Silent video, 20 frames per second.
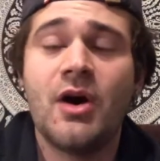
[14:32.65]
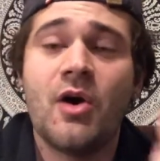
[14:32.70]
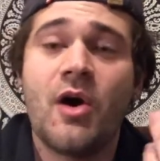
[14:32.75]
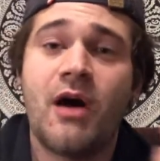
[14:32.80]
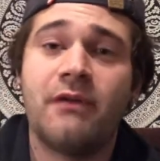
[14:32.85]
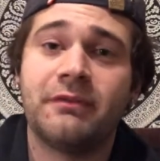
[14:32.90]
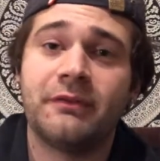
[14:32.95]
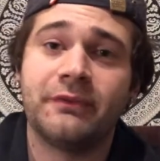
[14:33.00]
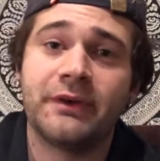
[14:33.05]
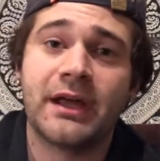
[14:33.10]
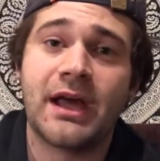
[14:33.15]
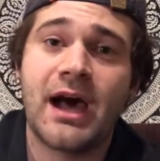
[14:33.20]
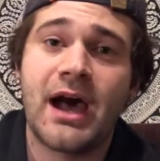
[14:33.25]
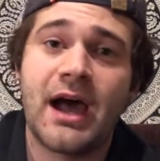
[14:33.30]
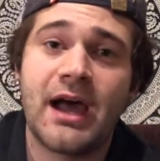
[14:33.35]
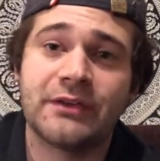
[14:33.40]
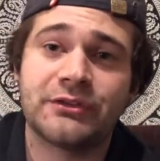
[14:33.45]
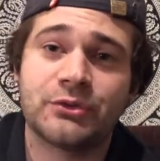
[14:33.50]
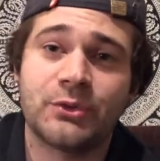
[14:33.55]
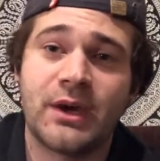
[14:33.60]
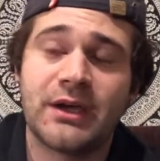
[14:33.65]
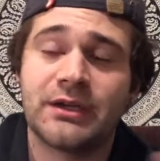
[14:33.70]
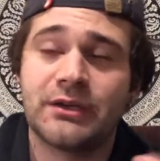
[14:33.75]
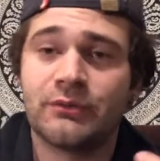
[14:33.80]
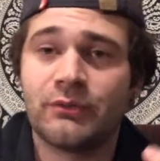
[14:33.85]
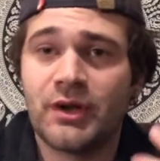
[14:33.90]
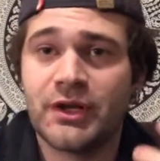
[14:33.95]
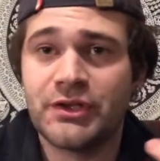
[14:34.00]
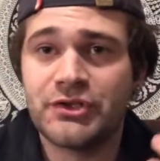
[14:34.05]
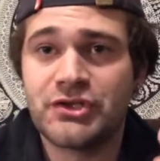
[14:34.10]
off of a guy, so I can
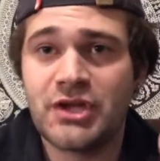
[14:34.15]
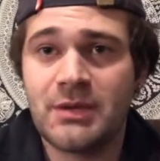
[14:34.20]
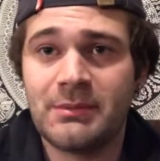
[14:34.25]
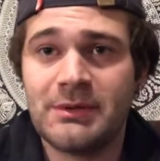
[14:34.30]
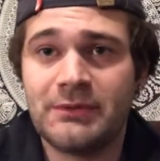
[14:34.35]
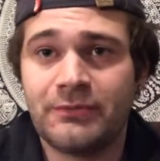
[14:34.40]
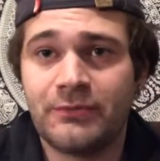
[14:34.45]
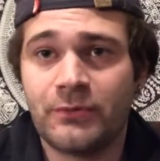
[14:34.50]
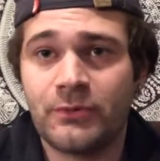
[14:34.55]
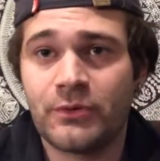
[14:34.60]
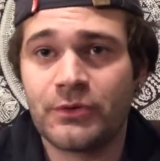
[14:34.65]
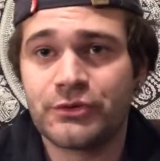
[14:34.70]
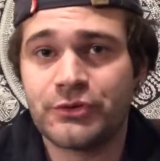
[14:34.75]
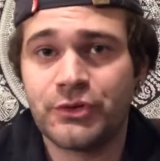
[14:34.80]
run a JB4